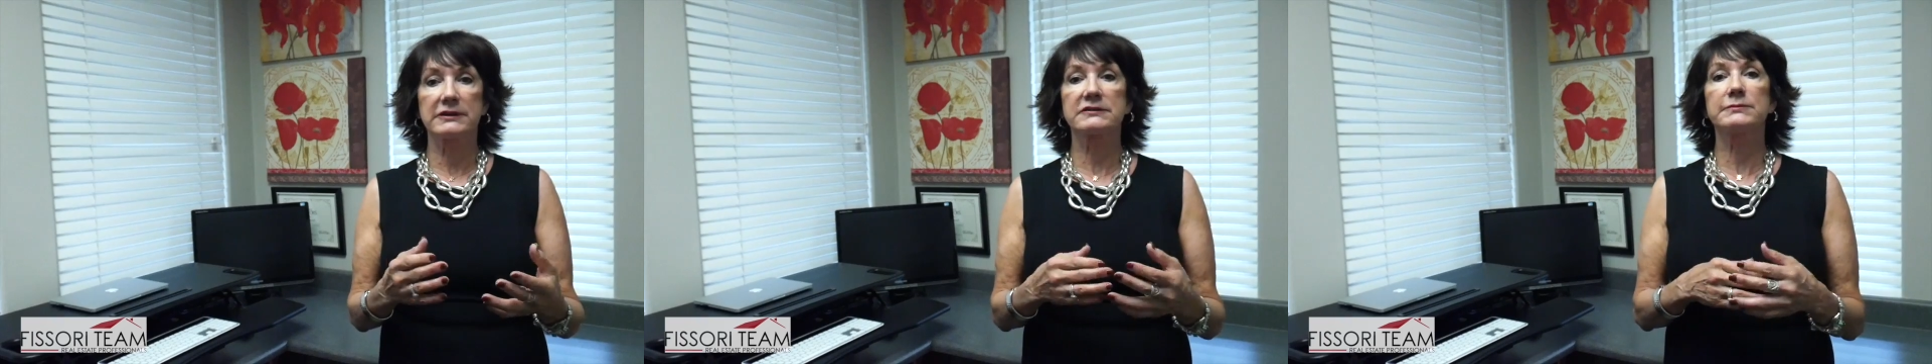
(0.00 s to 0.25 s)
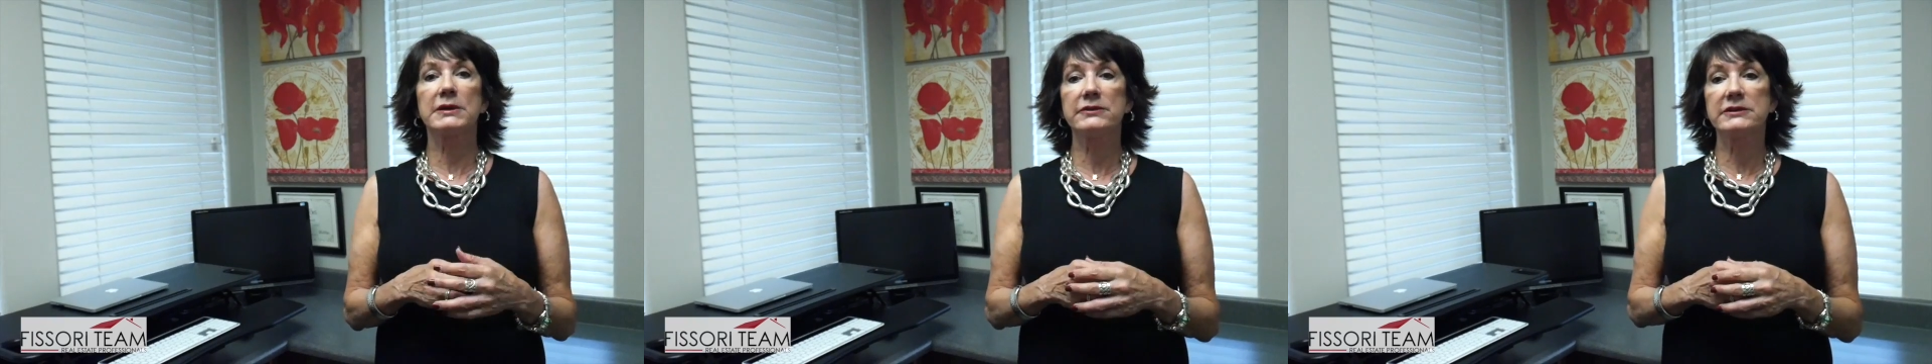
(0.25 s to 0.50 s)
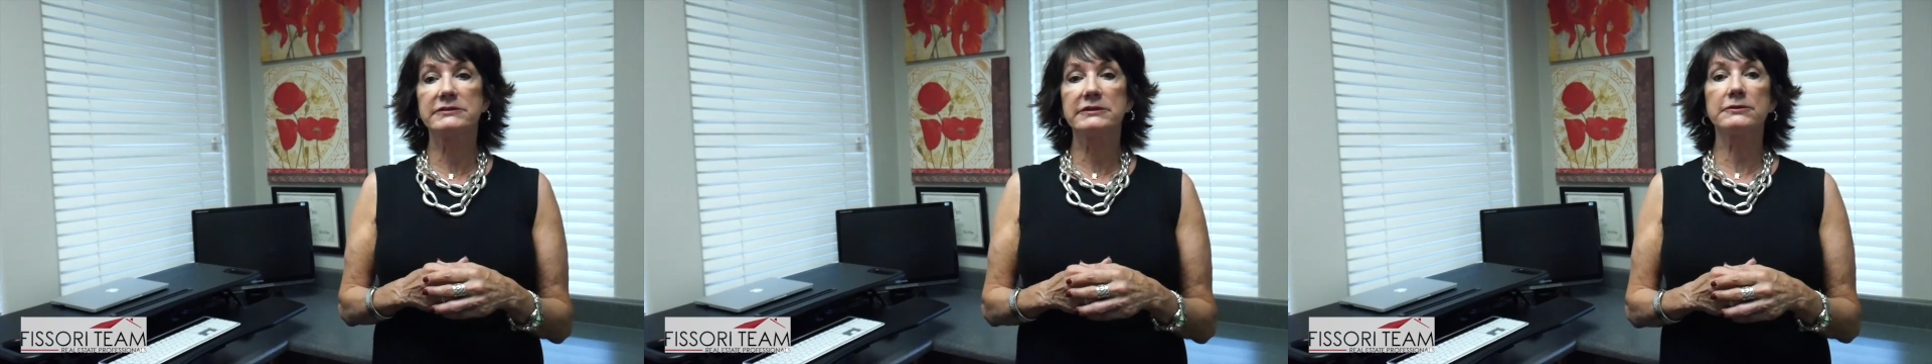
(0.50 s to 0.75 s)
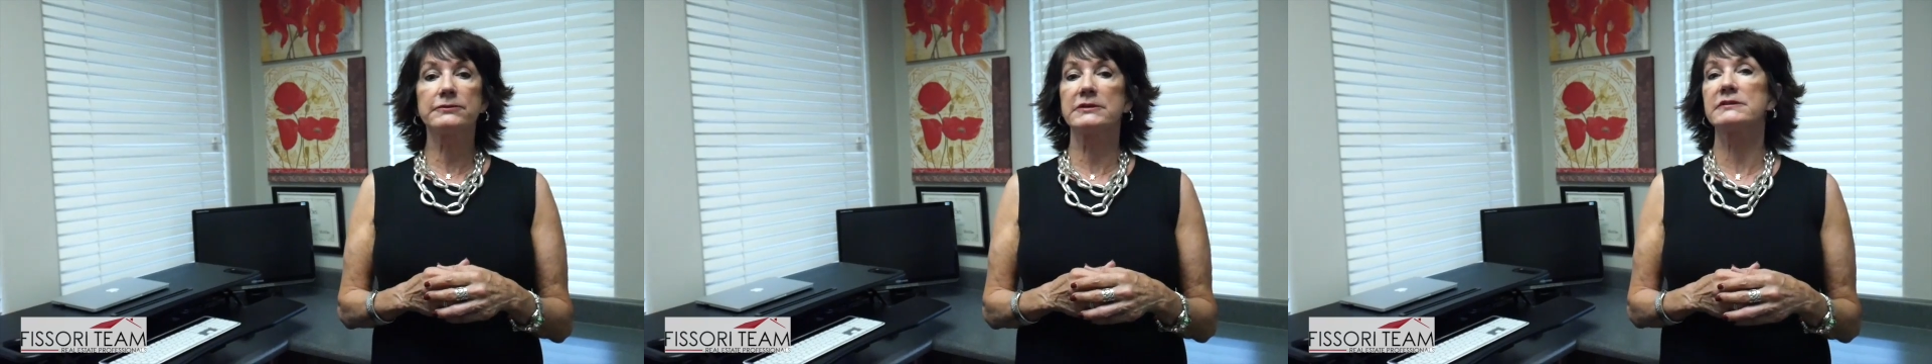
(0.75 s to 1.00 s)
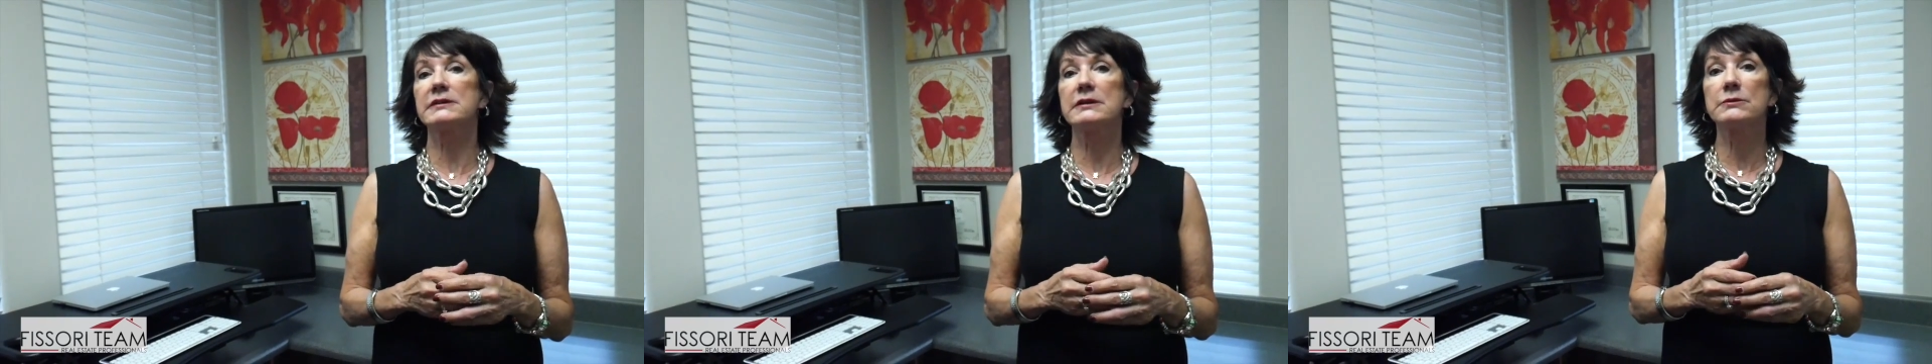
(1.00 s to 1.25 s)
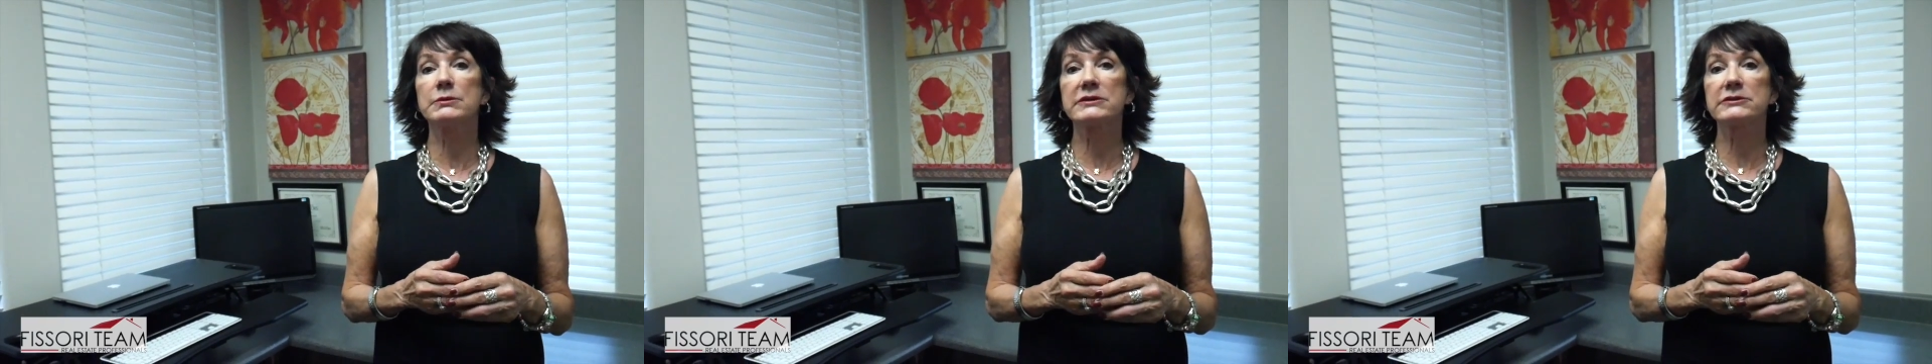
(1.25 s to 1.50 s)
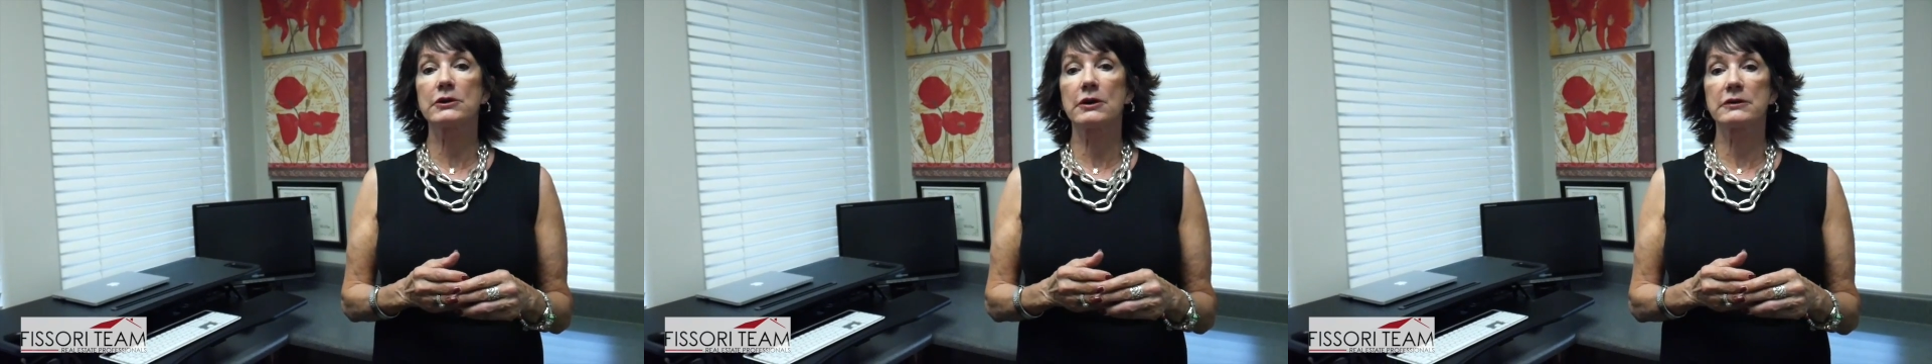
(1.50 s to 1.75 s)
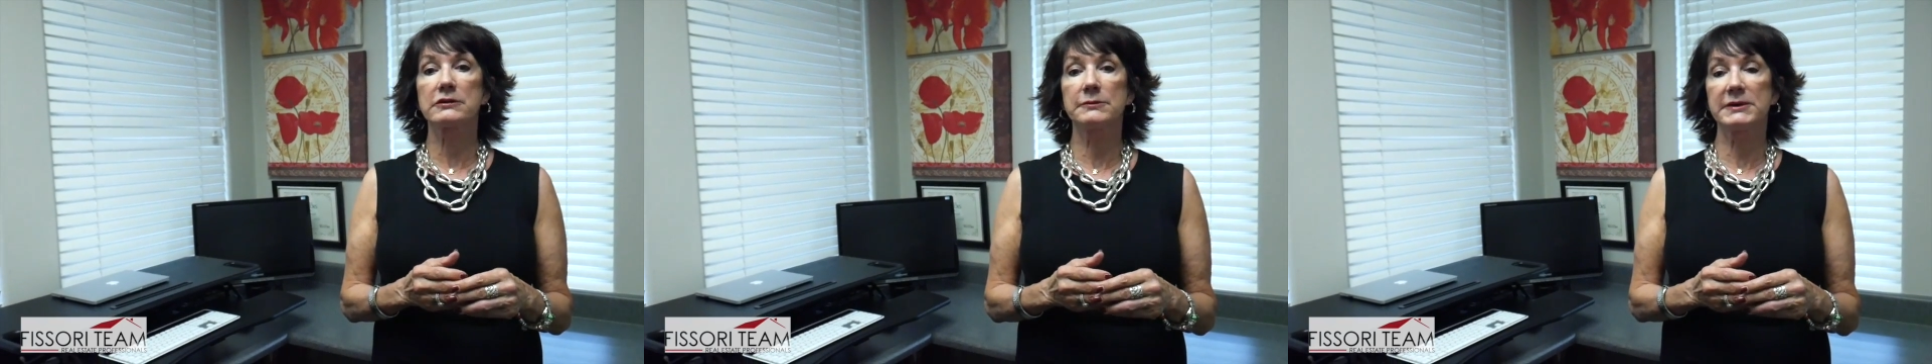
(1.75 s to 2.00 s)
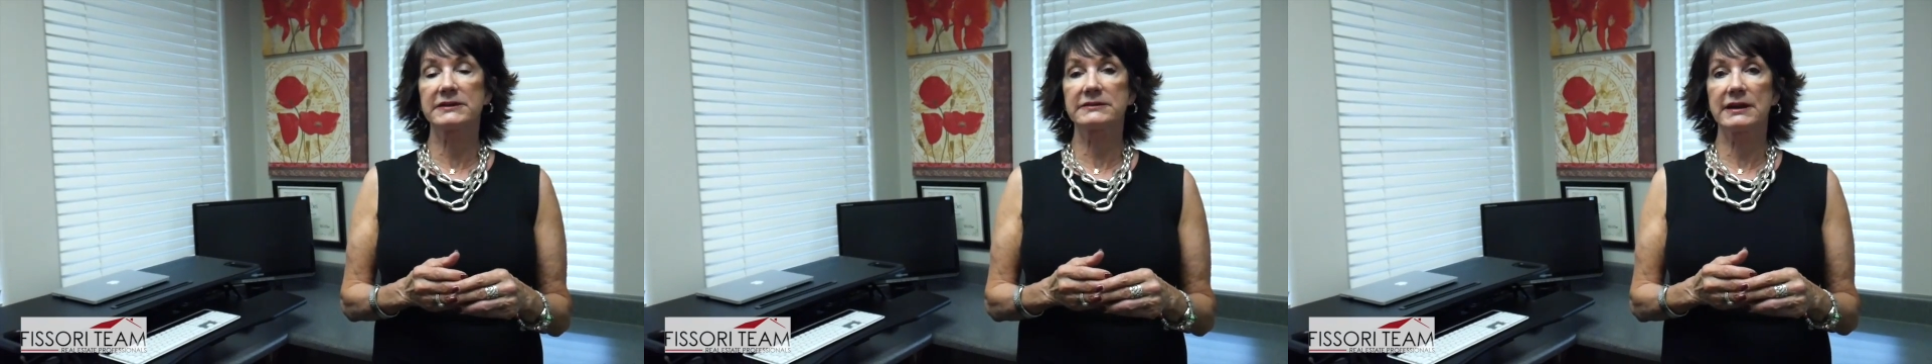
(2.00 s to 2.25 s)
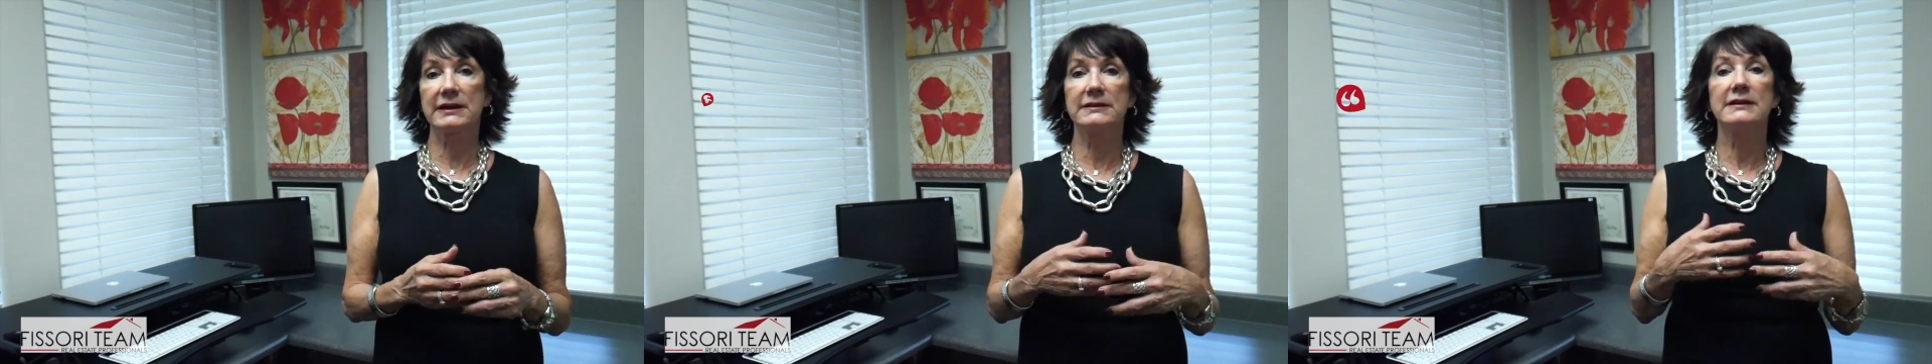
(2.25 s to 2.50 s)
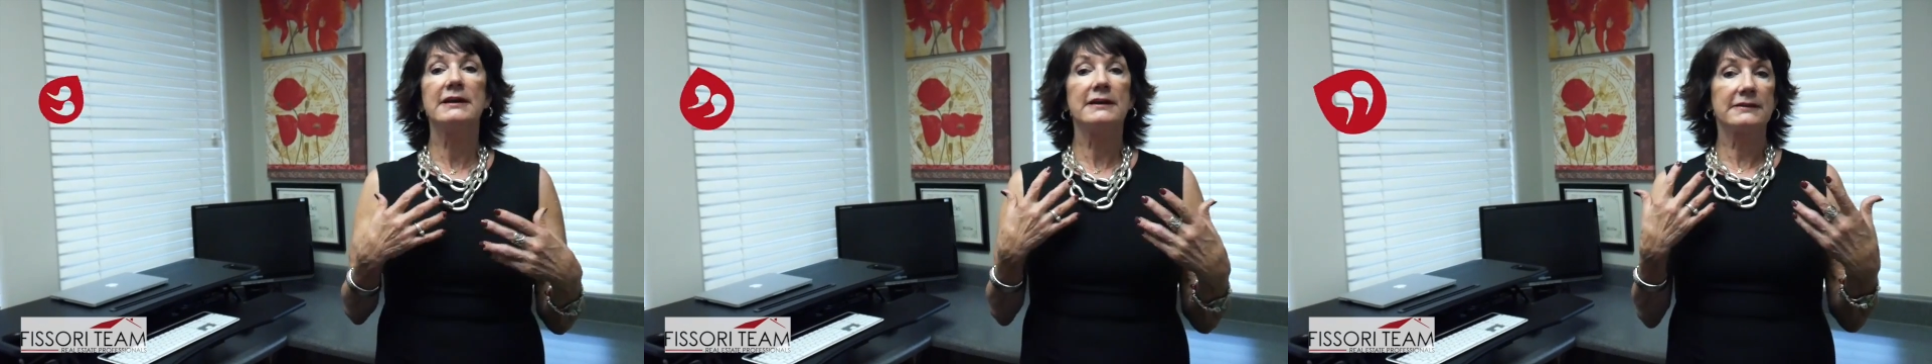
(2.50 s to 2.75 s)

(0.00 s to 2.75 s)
explained the difference in a recent article by saying